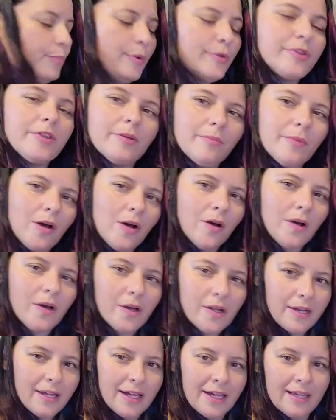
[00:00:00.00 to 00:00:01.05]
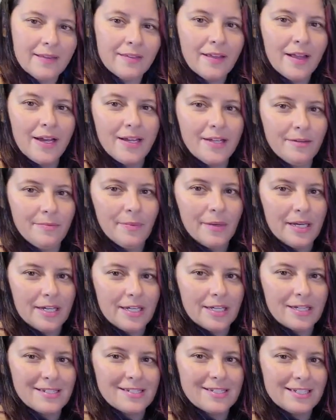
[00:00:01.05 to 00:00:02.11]
put them on a lined
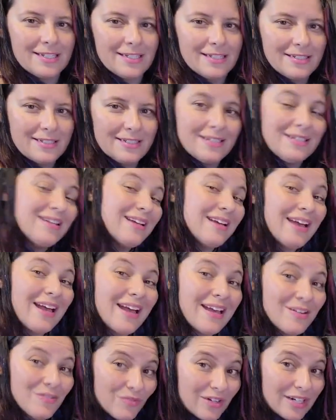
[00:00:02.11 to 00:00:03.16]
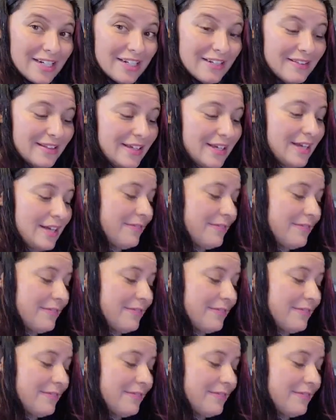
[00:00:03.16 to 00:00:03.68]
baking sheet and right in the